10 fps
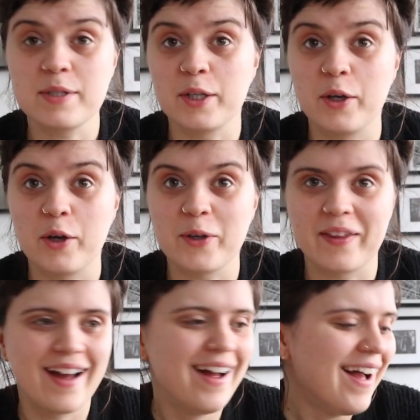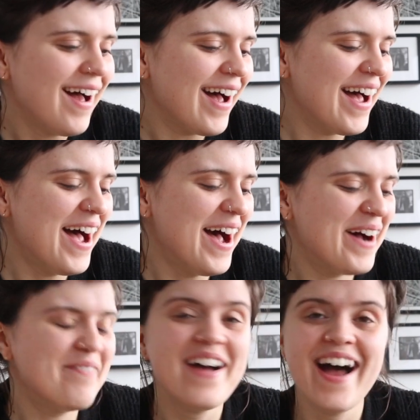Not doing that.
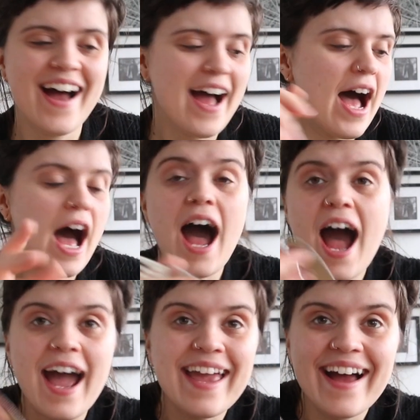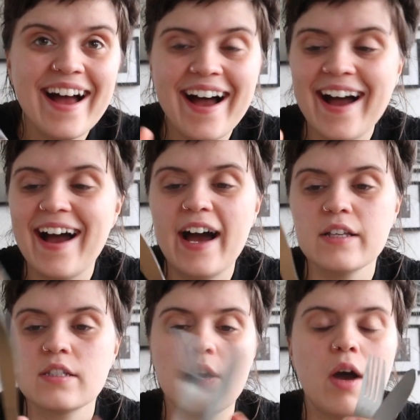
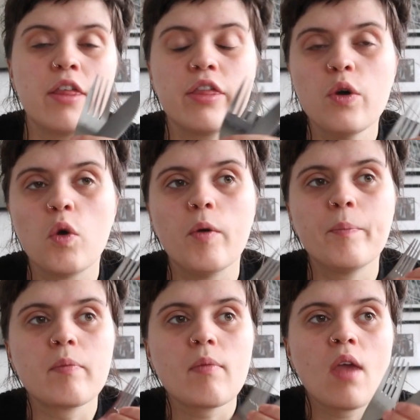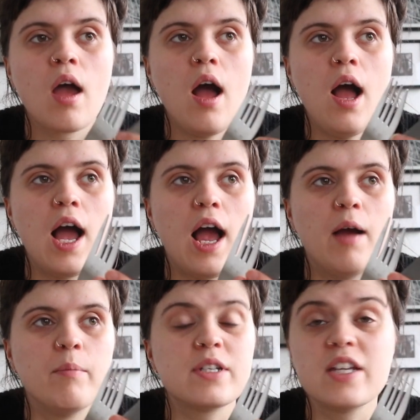Hi, so I thought
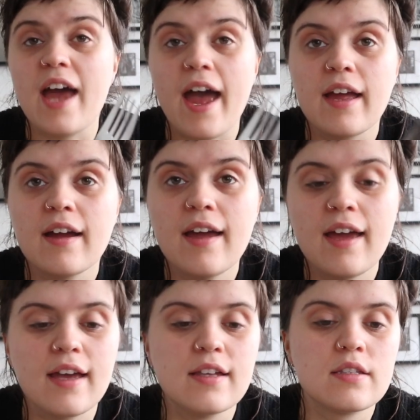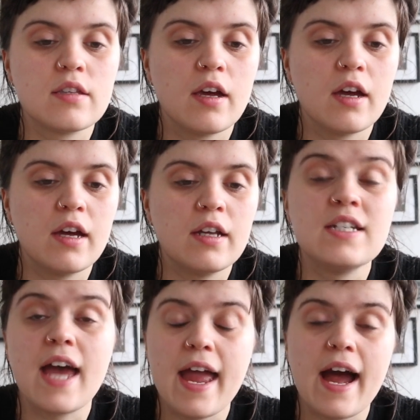today is the
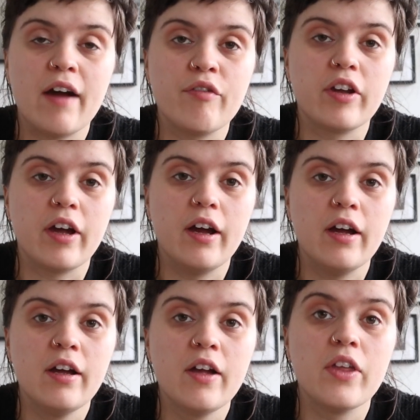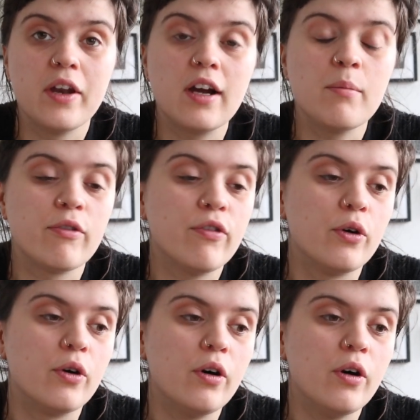day after the night
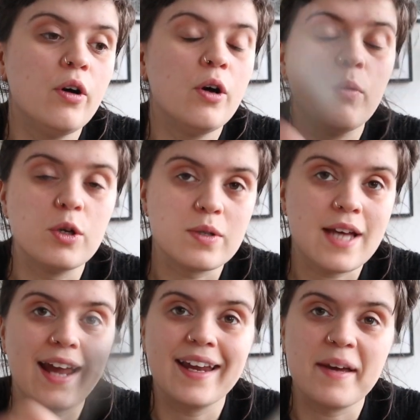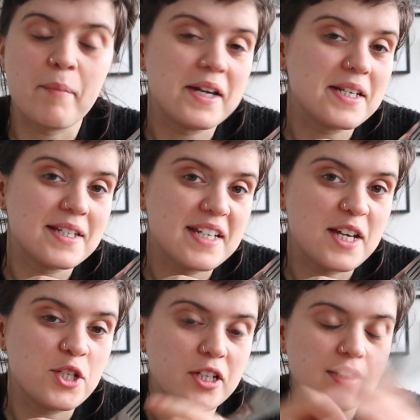before, which was handing in my
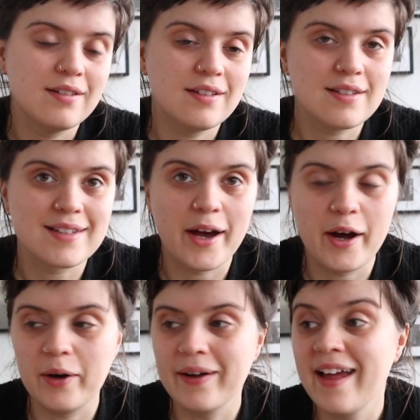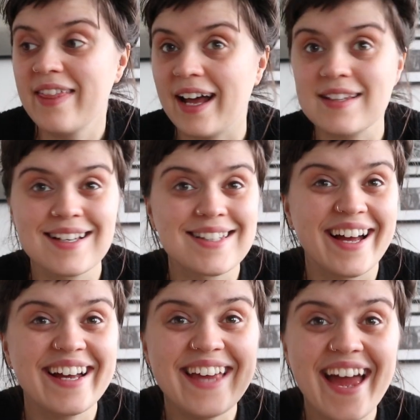dissertation, so that's
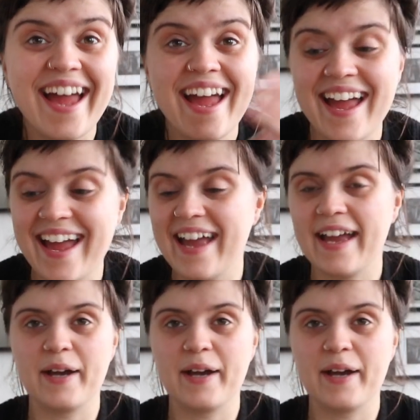exciting. Yay!